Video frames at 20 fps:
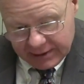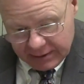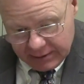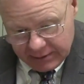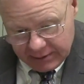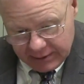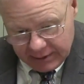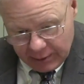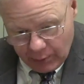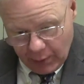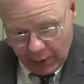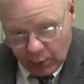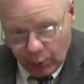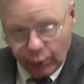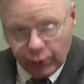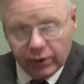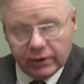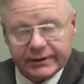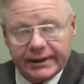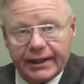in the one
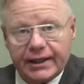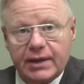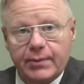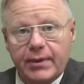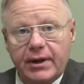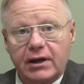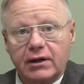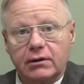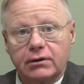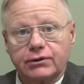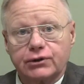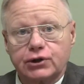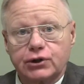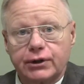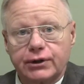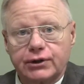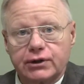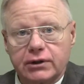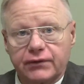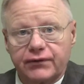world ecumenical
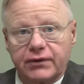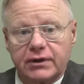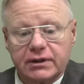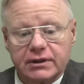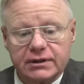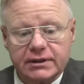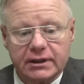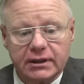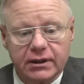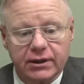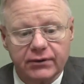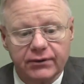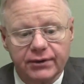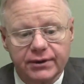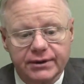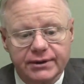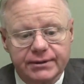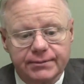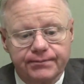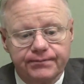church of
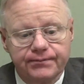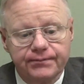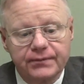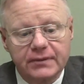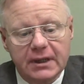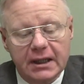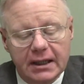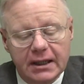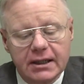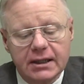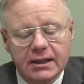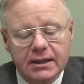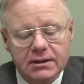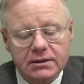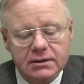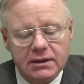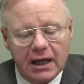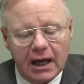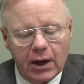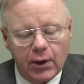conciliarism.
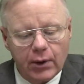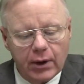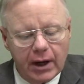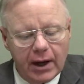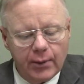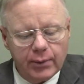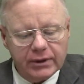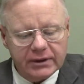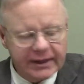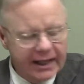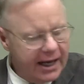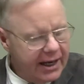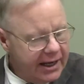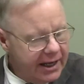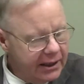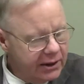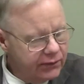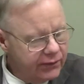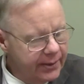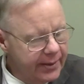So I would like,
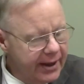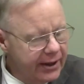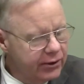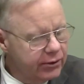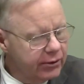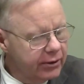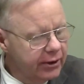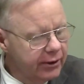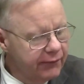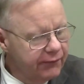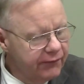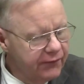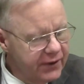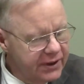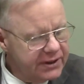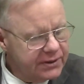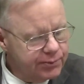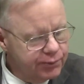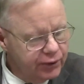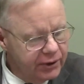in the remainder of
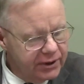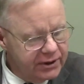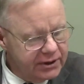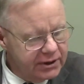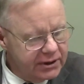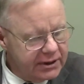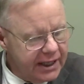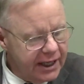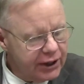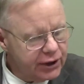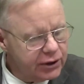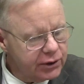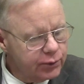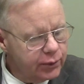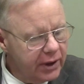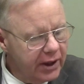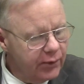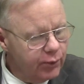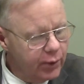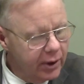this presentation,
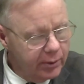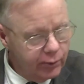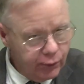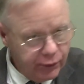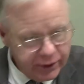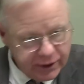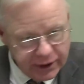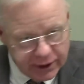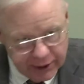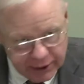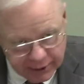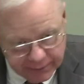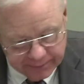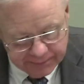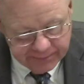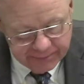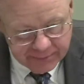we have one more to do,